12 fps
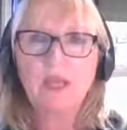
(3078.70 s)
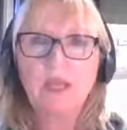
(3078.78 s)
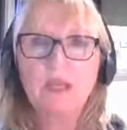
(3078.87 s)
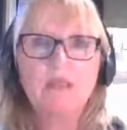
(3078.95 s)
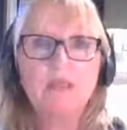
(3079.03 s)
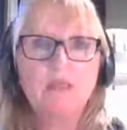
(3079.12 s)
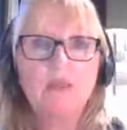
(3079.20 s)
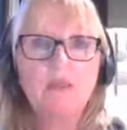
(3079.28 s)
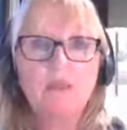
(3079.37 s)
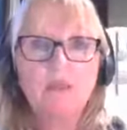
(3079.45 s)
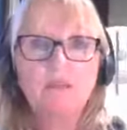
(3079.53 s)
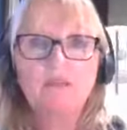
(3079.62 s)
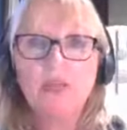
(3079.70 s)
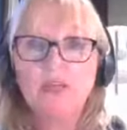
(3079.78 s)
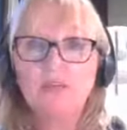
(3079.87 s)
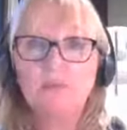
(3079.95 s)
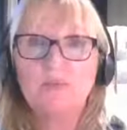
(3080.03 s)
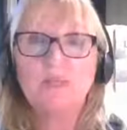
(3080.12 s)
Okay, so unit of
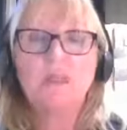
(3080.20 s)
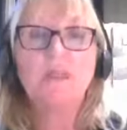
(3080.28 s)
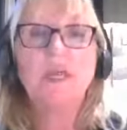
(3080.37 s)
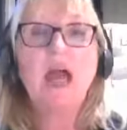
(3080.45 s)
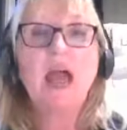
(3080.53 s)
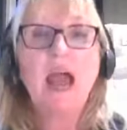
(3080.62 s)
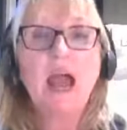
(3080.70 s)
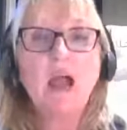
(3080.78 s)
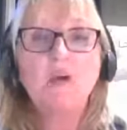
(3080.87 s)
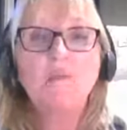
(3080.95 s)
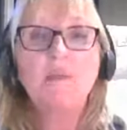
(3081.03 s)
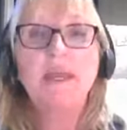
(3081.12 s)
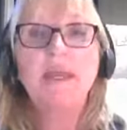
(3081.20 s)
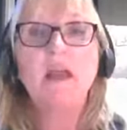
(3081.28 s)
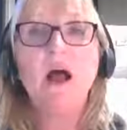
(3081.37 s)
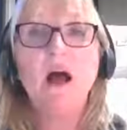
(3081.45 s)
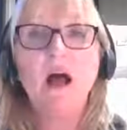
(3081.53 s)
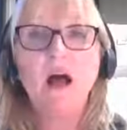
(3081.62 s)
measurement. How many
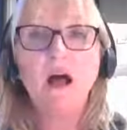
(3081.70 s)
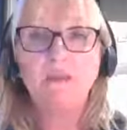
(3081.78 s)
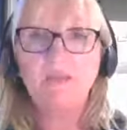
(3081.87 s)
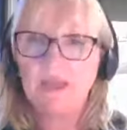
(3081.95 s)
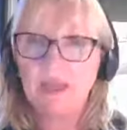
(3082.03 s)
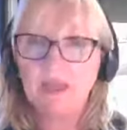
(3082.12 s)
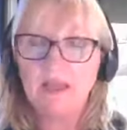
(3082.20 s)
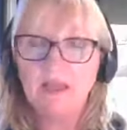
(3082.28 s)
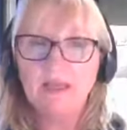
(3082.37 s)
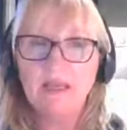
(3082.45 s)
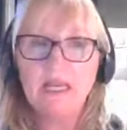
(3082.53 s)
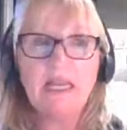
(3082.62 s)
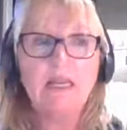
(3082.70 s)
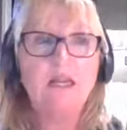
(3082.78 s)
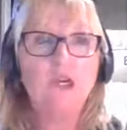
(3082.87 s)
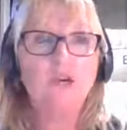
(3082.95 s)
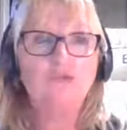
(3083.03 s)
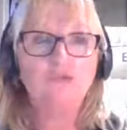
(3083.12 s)
are there in
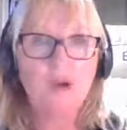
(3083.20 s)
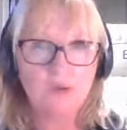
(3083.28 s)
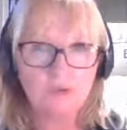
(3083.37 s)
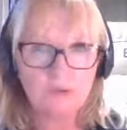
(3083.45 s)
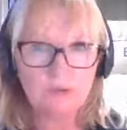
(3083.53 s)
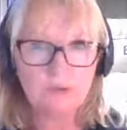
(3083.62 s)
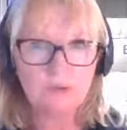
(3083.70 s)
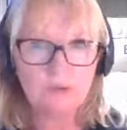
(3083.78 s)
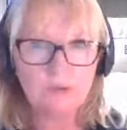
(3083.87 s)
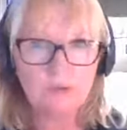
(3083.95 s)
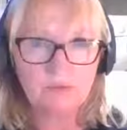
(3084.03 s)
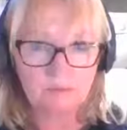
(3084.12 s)
a gross?